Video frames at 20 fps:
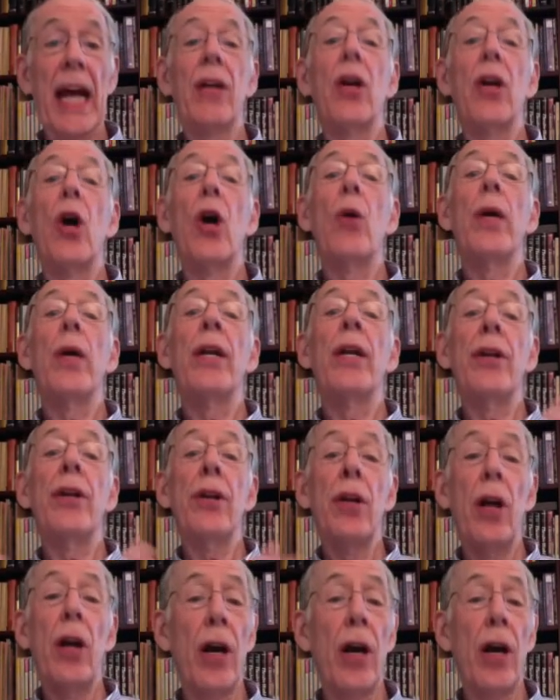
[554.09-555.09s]
Go into
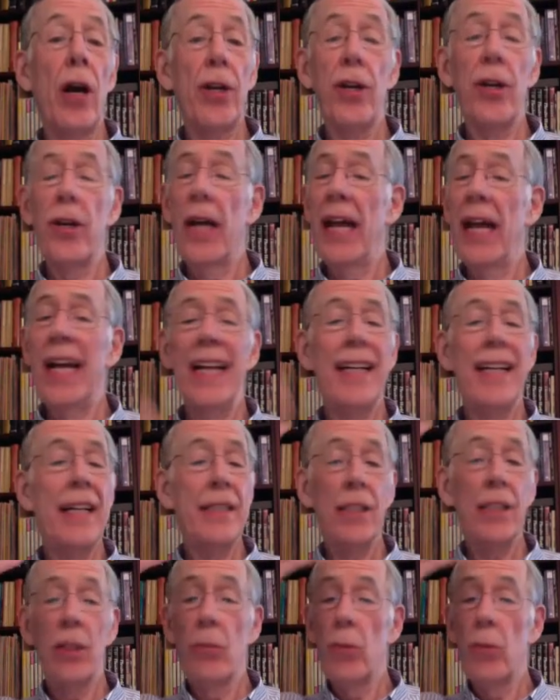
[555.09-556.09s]
your heart. Your head
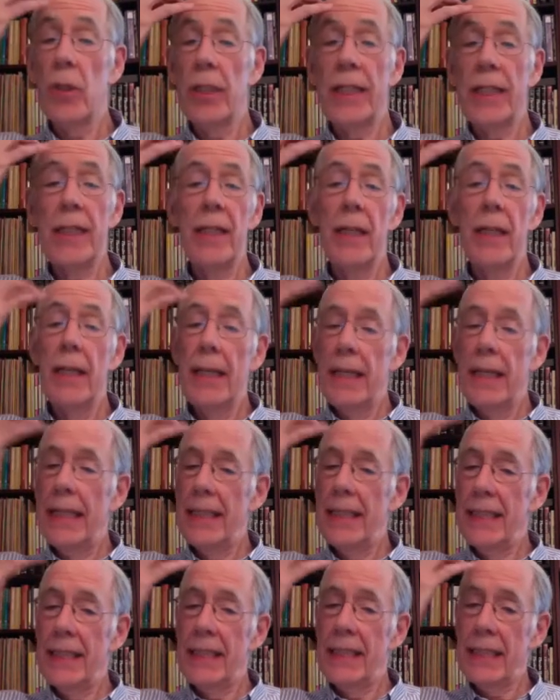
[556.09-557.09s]

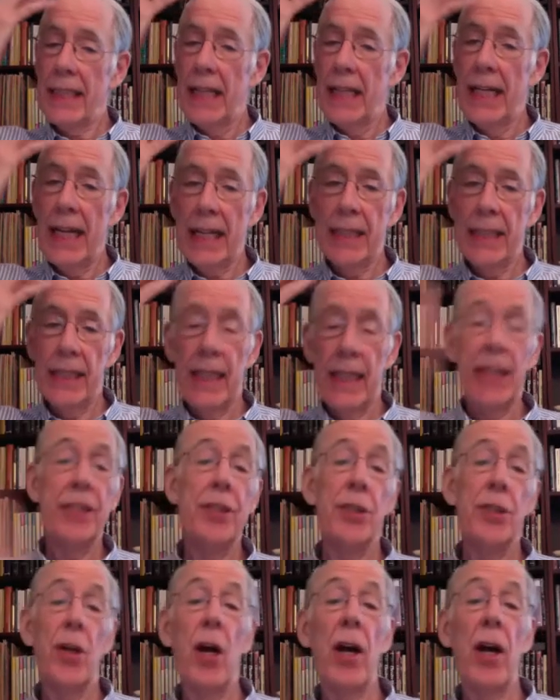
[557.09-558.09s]
isn't as connected as
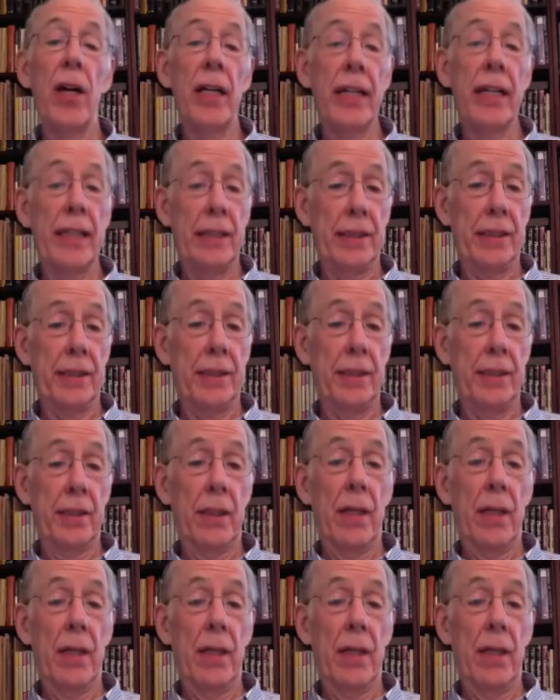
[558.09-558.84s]
your heart is.